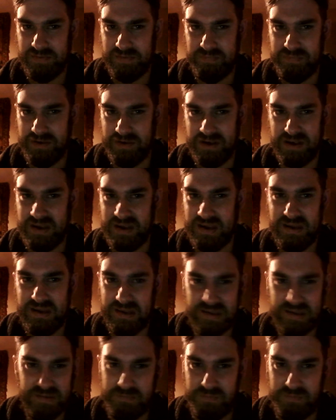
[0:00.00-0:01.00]
but
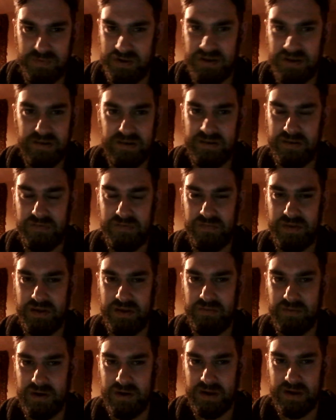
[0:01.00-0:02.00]
it's beautifully
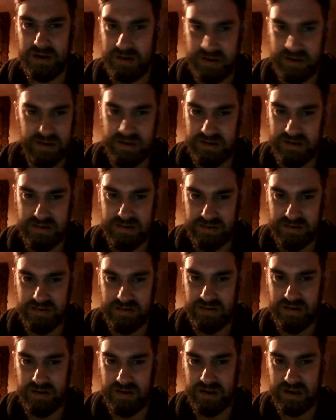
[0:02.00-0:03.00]
worked into
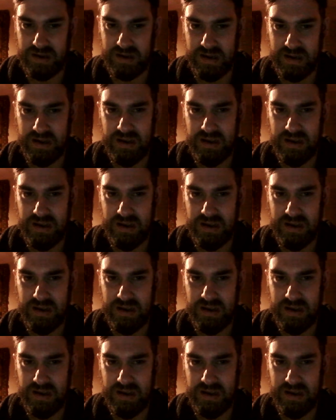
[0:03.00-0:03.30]
like